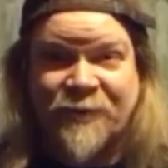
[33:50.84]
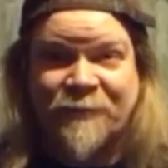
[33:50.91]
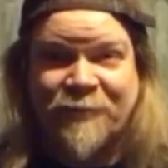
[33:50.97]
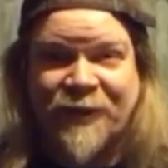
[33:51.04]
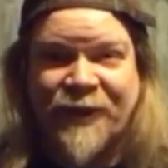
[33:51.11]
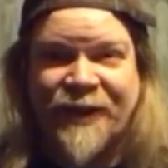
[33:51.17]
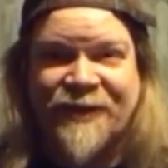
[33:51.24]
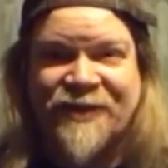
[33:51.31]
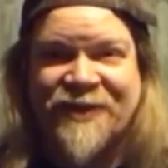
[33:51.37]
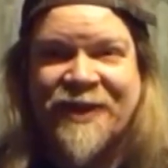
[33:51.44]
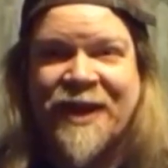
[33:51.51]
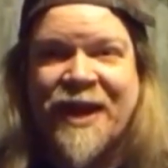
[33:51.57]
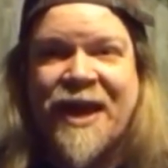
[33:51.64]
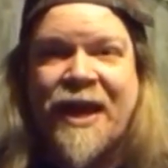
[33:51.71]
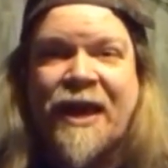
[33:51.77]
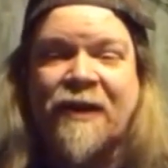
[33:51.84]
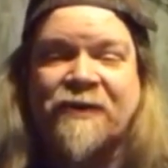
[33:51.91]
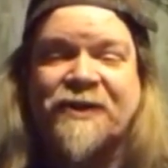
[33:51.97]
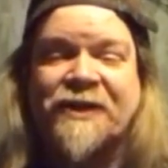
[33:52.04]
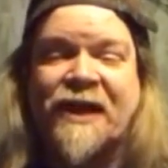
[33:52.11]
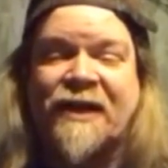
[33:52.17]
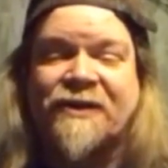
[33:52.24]
in place, it'll
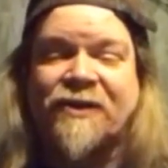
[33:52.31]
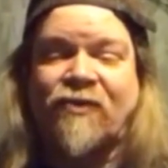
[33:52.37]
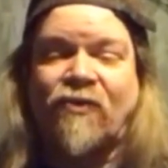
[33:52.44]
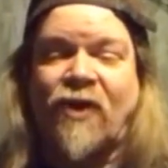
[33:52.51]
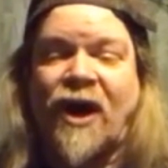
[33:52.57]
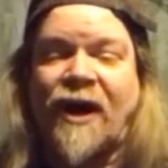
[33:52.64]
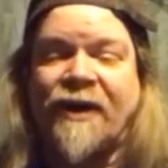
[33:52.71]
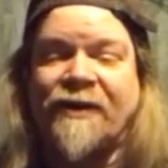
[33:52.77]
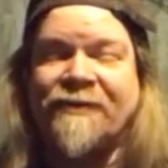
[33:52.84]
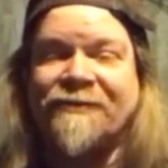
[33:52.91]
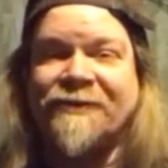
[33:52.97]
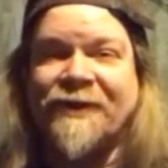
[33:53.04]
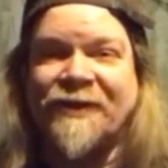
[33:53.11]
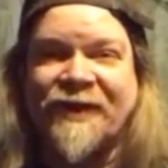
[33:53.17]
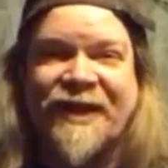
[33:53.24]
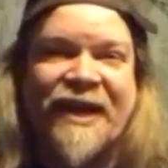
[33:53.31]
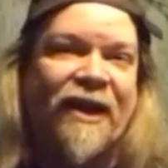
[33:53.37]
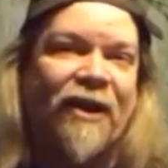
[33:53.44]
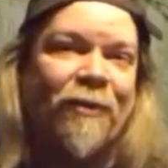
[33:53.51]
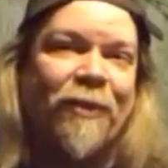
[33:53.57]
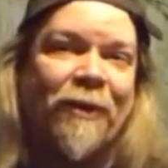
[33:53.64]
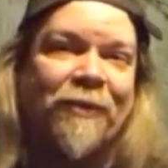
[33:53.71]
start to rot. The
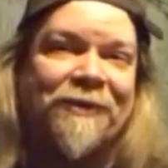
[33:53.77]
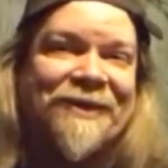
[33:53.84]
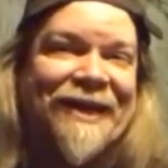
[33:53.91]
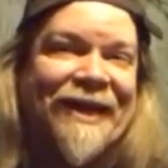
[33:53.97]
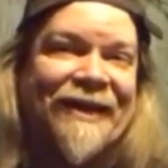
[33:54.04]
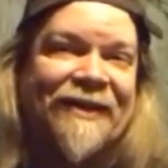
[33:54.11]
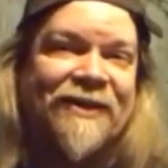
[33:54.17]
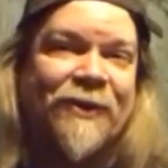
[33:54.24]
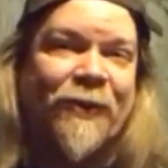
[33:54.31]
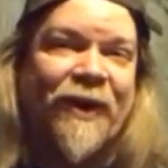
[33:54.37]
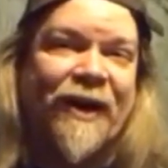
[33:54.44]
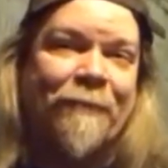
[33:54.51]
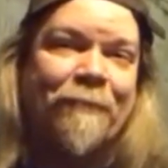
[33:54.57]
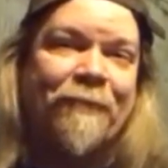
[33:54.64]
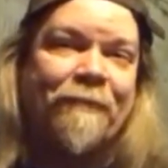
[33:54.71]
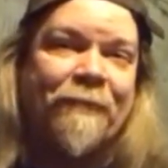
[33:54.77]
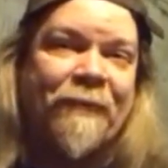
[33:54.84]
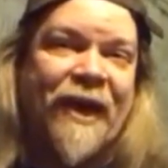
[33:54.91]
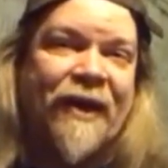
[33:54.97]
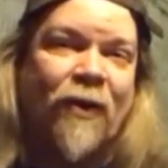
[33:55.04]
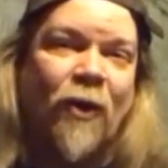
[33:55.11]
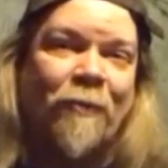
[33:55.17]
air bubbles get into it and
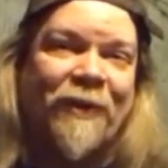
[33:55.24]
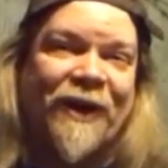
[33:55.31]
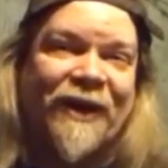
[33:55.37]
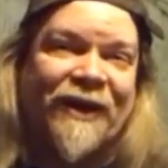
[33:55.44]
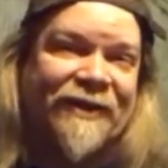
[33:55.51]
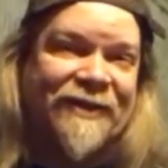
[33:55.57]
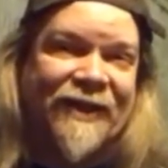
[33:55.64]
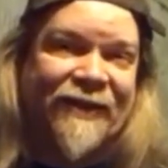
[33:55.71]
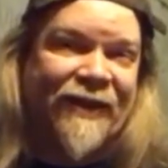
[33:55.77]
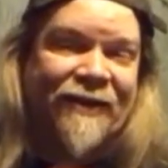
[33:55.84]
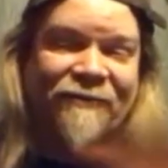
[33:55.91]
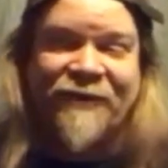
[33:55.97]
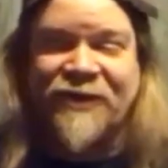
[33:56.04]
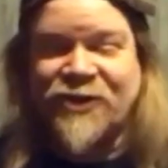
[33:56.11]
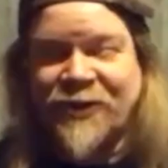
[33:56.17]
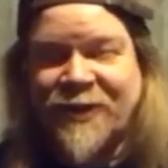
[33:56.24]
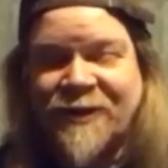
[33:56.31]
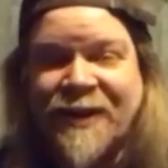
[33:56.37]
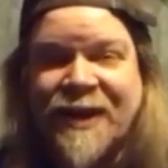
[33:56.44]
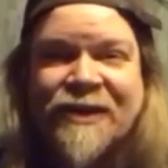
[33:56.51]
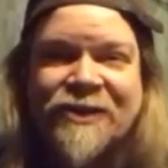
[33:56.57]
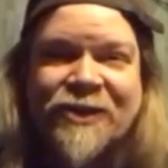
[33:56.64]
make yeah. openings eventually.
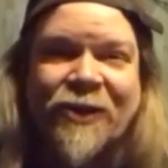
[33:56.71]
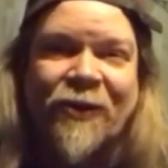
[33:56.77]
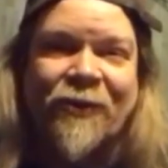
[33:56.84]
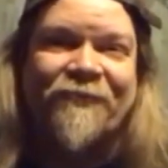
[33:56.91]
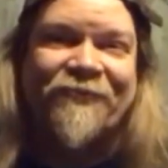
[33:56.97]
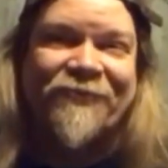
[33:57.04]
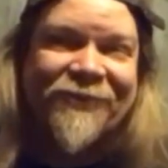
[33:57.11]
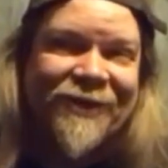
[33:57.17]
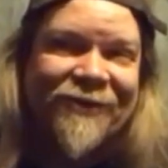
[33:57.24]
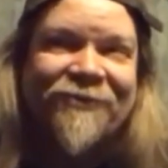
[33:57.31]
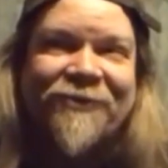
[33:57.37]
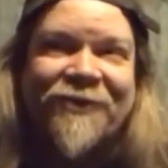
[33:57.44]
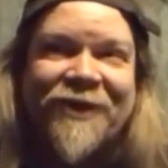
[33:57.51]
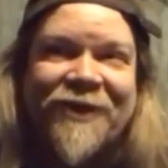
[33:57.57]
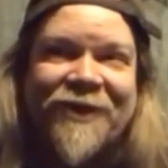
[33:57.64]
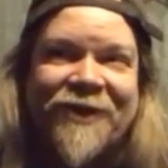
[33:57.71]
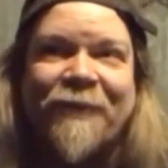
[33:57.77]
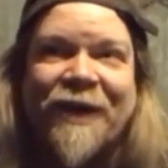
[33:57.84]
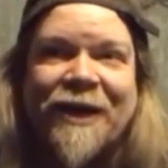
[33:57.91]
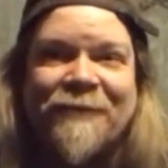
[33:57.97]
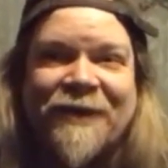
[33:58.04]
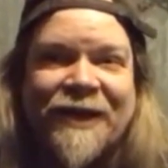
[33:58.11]
So the fetus
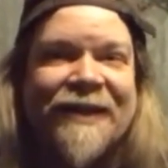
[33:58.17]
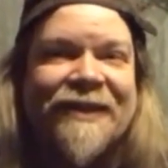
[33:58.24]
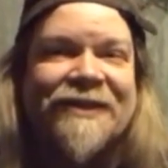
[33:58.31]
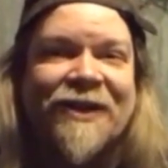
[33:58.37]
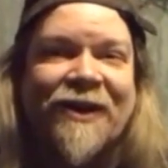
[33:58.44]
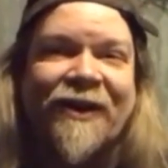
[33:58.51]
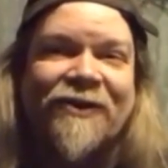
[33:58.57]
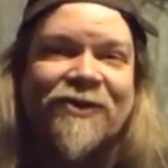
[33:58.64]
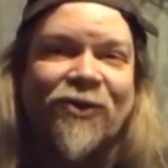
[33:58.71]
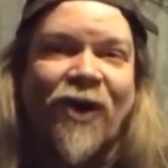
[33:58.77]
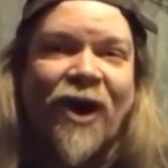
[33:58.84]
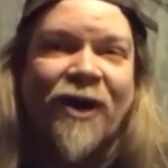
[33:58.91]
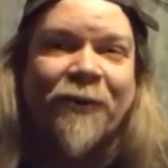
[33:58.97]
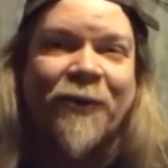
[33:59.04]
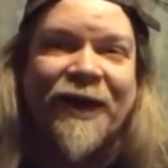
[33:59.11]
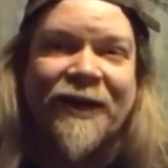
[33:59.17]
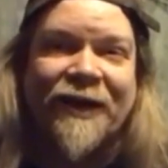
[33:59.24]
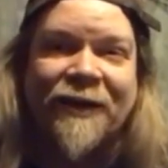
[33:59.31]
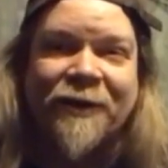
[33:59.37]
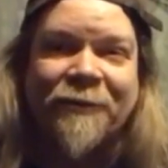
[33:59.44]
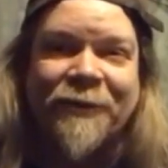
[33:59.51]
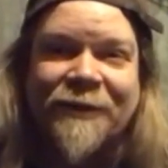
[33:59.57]
baby is starting to rot away a
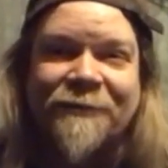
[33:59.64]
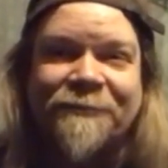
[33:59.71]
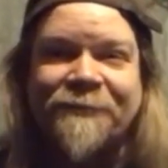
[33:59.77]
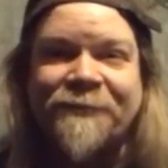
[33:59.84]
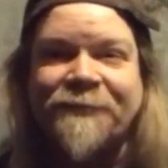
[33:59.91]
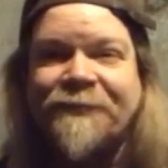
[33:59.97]
little bit.